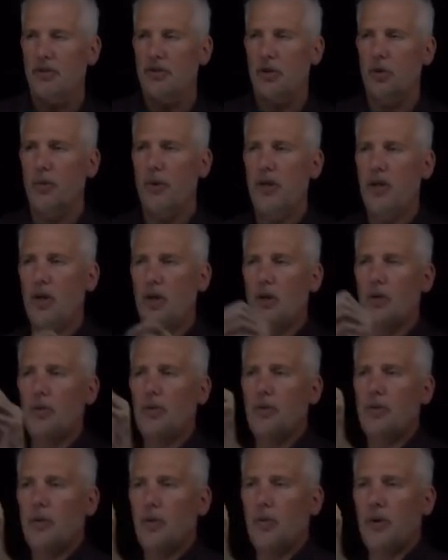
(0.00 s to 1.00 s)
So we know
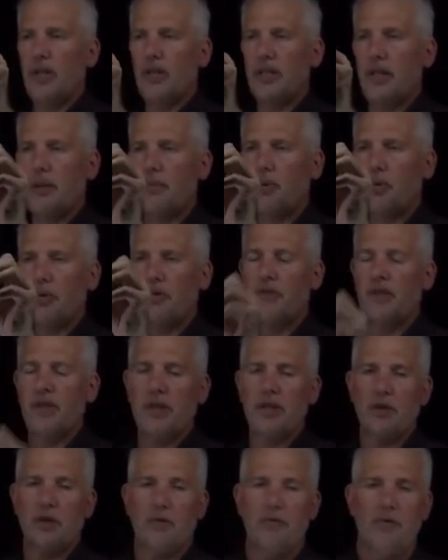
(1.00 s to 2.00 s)
the one example we've seen
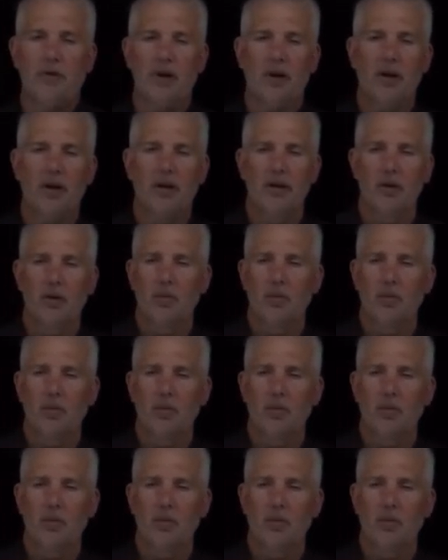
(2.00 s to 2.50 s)
so far,